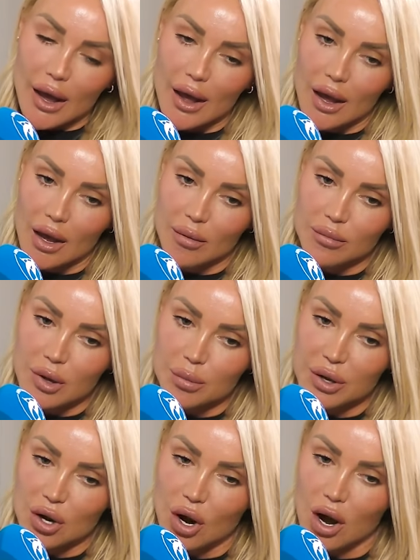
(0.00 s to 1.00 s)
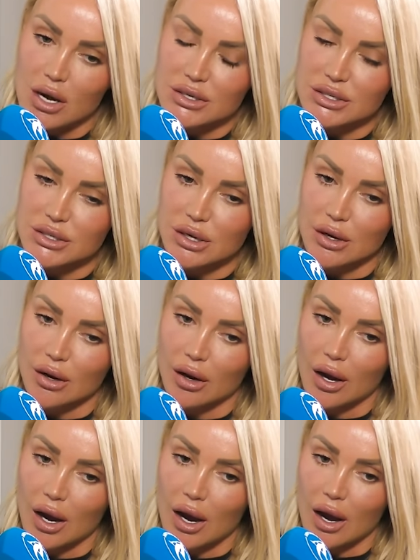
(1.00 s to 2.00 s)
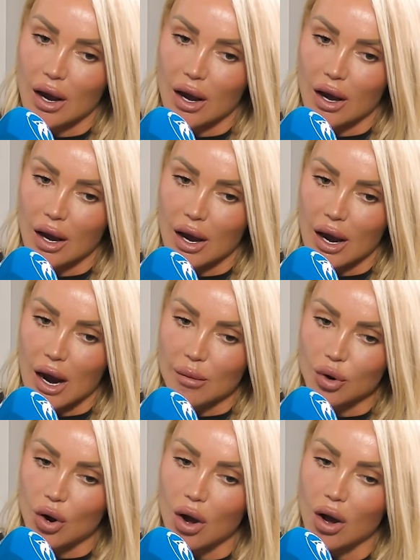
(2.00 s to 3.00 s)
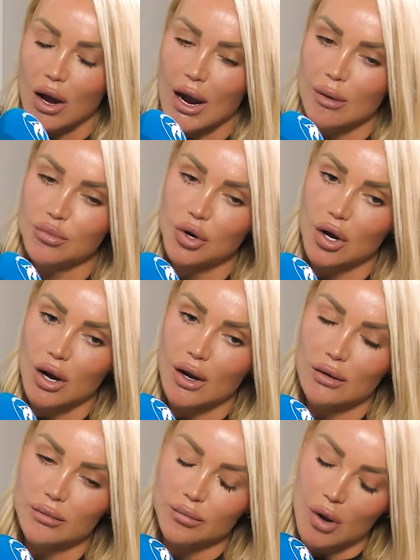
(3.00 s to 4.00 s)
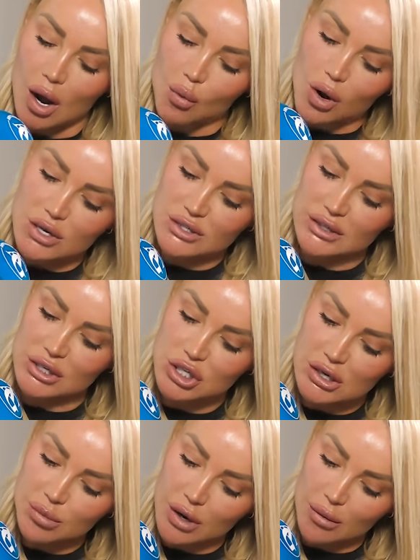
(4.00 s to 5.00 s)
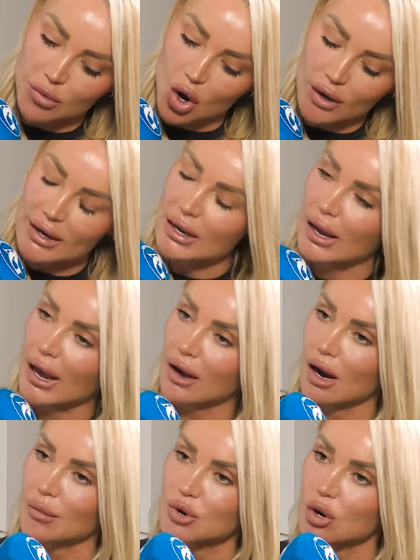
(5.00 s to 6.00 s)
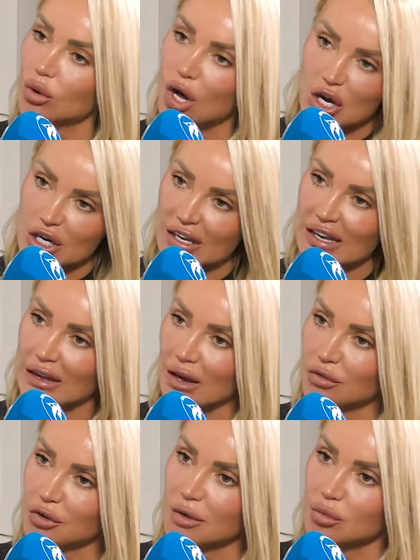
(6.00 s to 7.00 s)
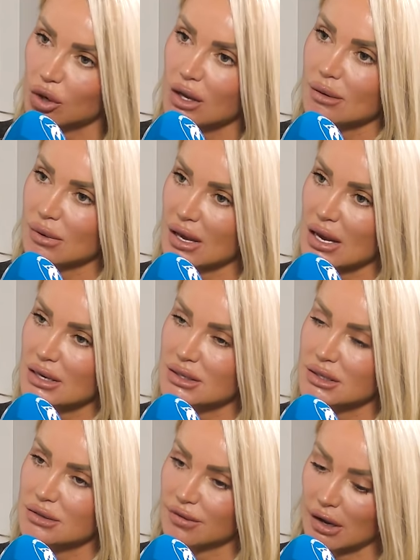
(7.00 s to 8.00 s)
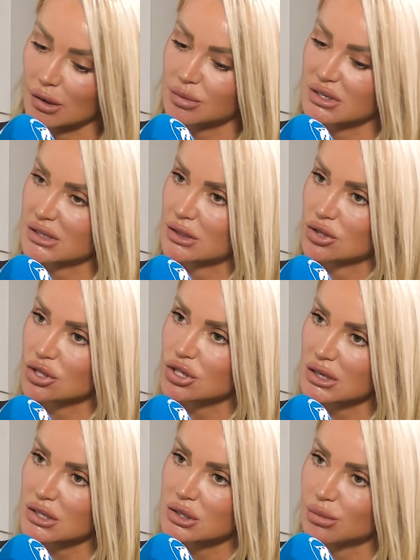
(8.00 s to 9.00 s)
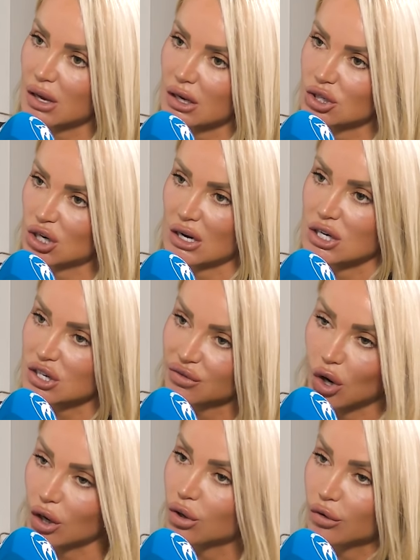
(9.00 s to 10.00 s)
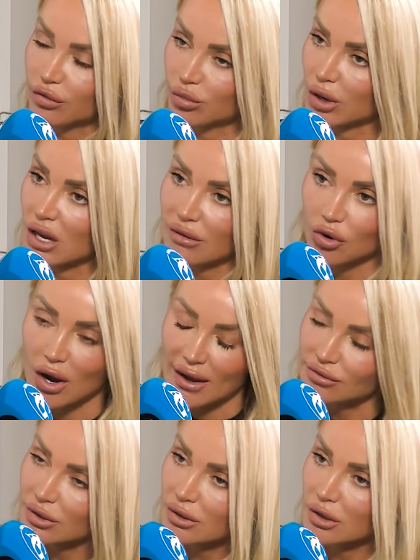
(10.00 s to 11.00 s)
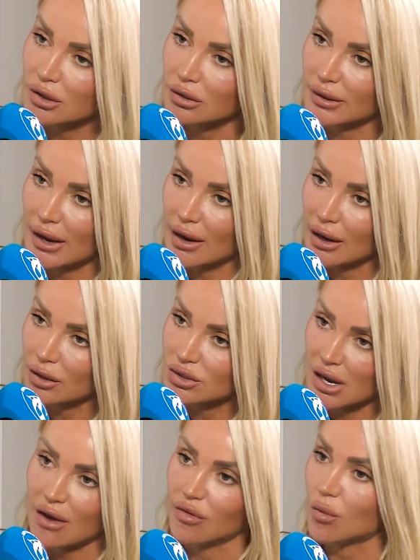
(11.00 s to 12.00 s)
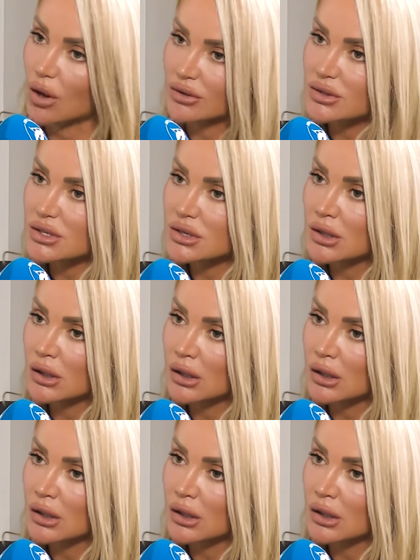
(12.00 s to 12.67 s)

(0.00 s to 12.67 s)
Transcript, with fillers: Um, because I'm not I'm I was initially, but I'm not here. I'm no longer here for the money. I'm here to develop this industry and to make a change. I've got enough money. I've got everything that I could ever want.